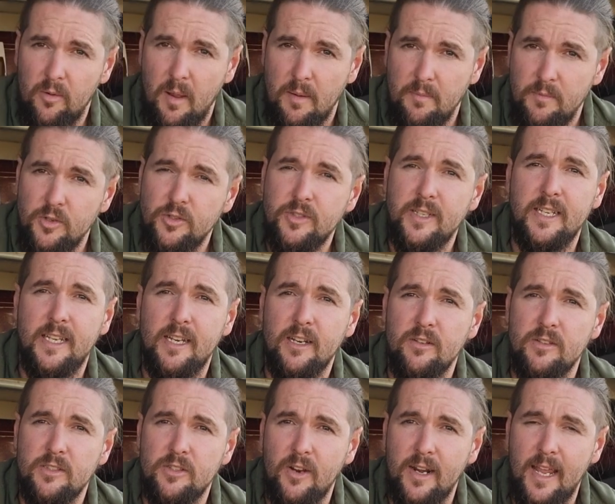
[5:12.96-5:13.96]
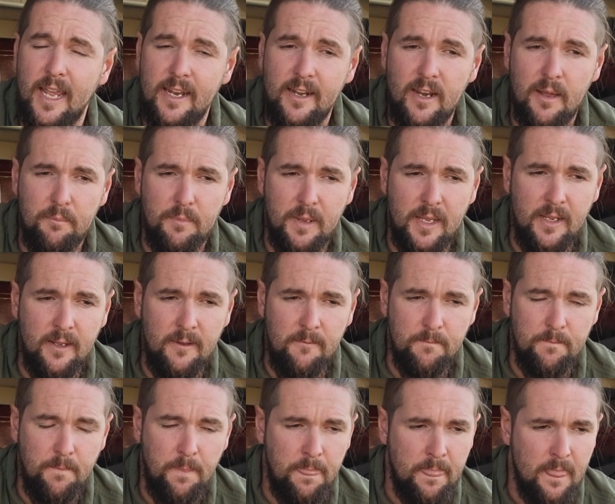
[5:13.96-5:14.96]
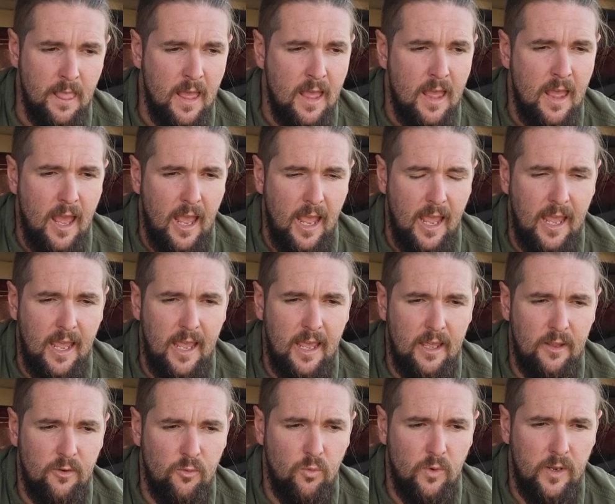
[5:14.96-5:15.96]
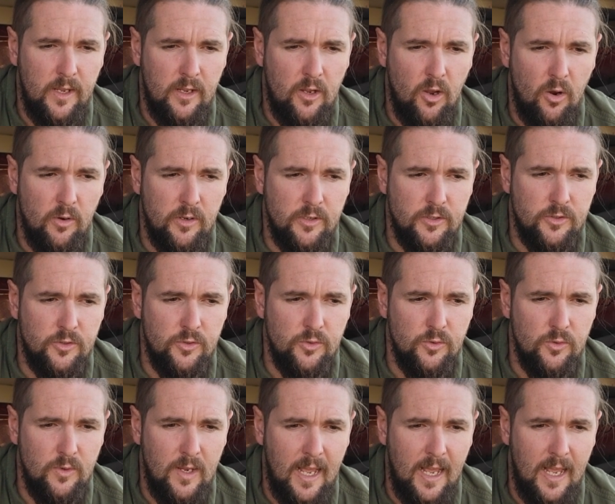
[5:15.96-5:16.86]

of my music gear is going to end up being. And we're going to